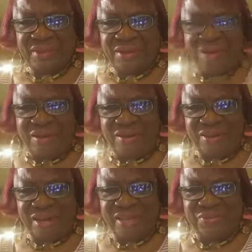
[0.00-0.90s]
Oh, I
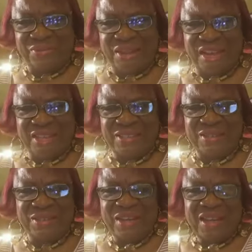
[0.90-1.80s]
like your flag
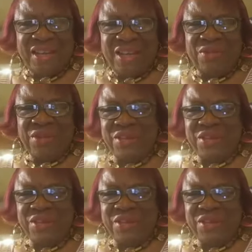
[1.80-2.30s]
too. It would